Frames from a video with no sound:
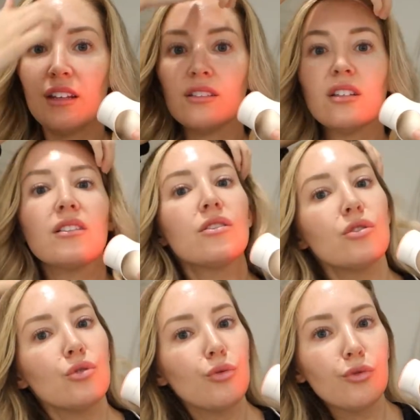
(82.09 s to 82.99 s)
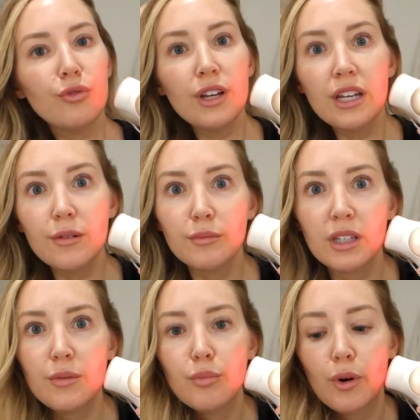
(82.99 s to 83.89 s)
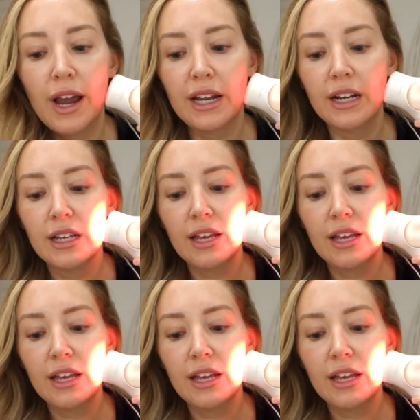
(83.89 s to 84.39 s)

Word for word: is extremely bright,